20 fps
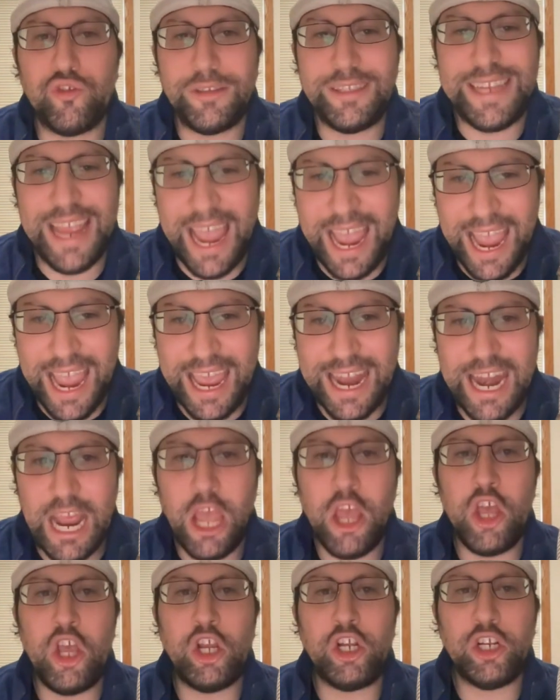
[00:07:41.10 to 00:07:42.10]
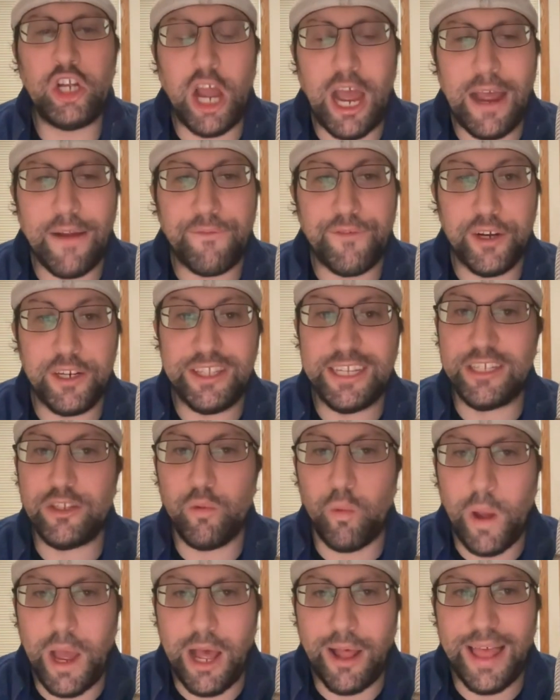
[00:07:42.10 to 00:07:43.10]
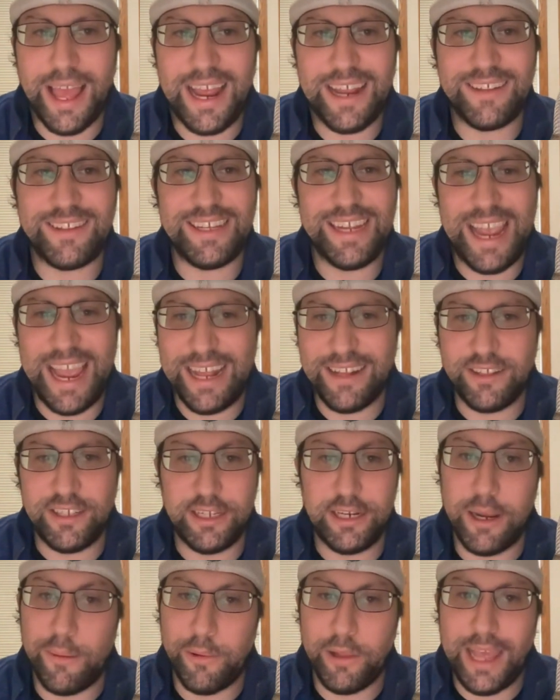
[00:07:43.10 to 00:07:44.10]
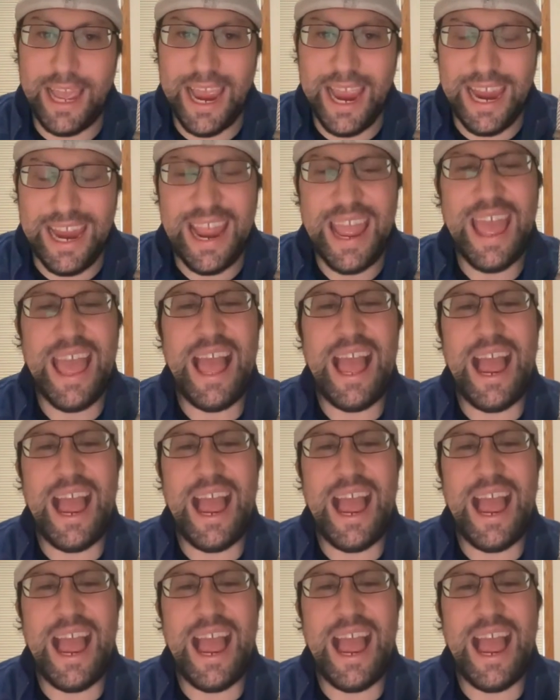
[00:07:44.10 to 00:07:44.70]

Ten Conference as well as the N C double A.